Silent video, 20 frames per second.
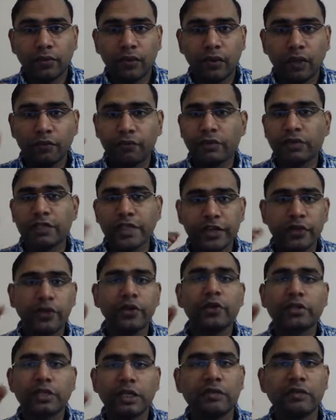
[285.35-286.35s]
If you say to
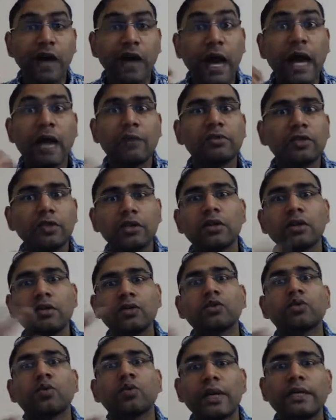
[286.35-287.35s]
yourself, I am going to
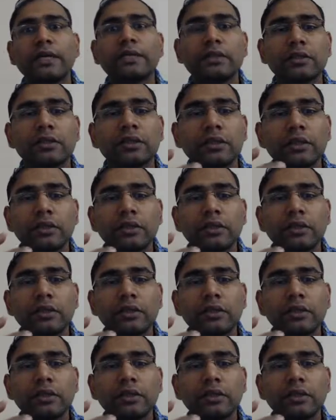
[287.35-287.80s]
lose weight,